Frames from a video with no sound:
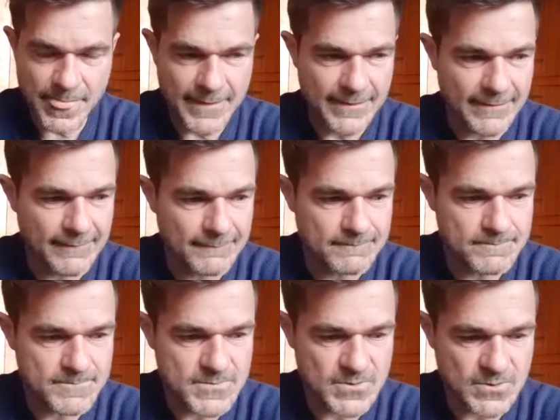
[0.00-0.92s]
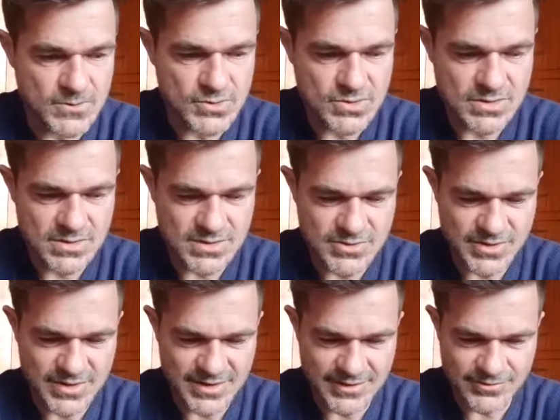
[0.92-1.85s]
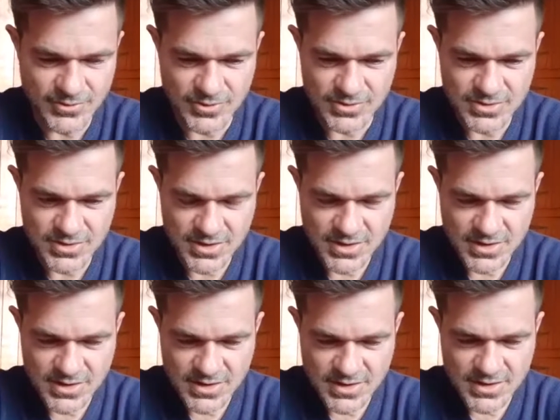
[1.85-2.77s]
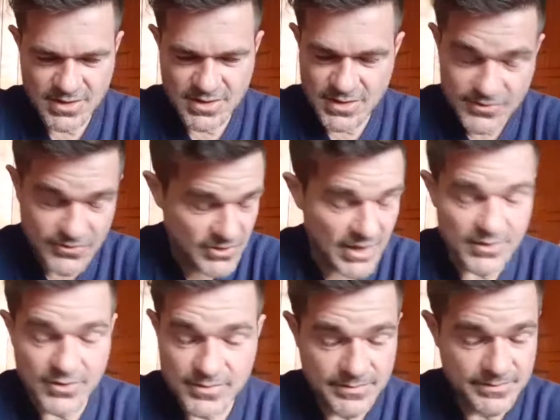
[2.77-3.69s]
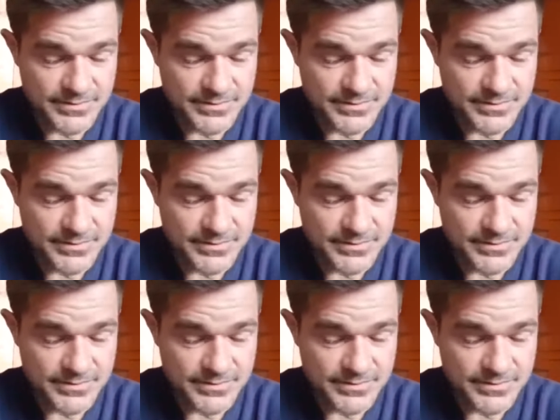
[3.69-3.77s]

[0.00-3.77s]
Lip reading: to the Trinity 4 channel.